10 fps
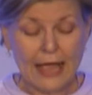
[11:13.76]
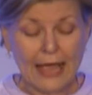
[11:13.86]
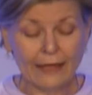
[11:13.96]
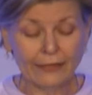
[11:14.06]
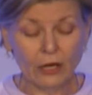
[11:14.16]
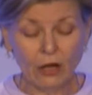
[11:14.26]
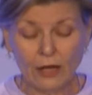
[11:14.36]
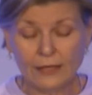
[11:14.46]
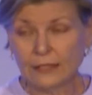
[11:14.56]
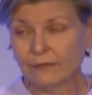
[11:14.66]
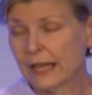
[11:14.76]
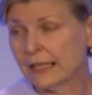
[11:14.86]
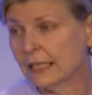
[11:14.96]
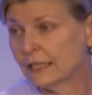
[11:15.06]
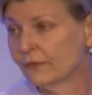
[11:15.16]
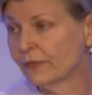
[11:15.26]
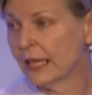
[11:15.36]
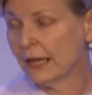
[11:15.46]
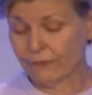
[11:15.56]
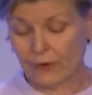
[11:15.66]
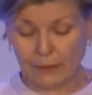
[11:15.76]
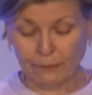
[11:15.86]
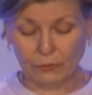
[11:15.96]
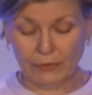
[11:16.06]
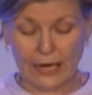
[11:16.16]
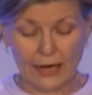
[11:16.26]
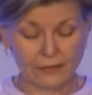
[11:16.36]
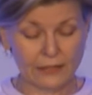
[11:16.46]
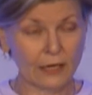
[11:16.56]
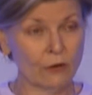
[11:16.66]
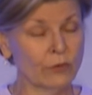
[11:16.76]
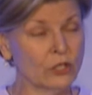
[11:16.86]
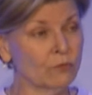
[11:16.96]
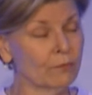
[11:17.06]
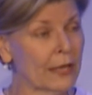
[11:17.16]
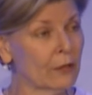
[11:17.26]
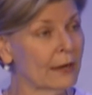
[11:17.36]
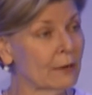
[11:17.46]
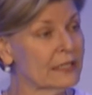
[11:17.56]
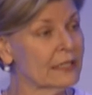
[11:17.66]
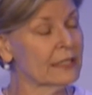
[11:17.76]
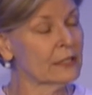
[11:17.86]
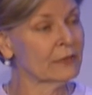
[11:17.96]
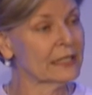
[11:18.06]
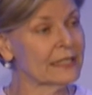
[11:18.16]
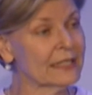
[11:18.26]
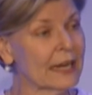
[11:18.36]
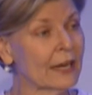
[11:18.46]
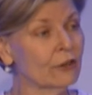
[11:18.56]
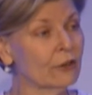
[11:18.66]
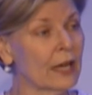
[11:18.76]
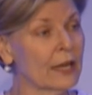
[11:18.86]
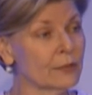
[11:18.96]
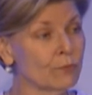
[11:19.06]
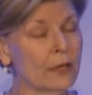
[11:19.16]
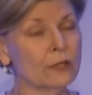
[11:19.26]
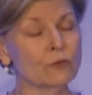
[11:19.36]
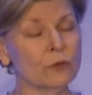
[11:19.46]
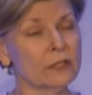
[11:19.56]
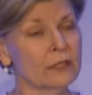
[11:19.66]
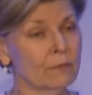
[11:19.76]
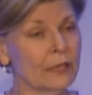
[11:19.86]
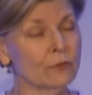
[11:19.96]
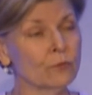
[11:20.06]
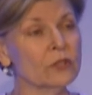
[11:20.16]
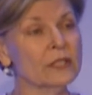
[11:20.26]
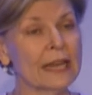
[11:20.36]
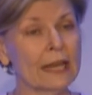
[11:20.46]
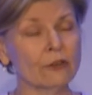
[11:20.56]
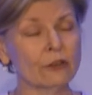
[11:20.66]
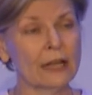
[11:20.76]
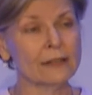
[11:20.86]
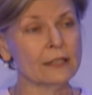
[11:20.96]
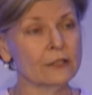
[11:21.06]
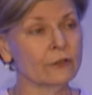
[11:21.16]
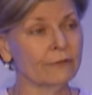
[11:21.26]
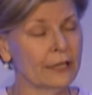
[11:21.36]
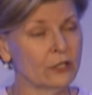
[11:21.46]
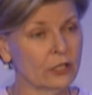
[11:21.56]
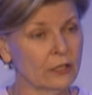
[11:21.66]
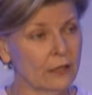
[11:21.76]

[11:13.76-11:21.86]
And the cost of SSVF rapid rehousing, which, by the way, was a standardized, much more standardized intervention.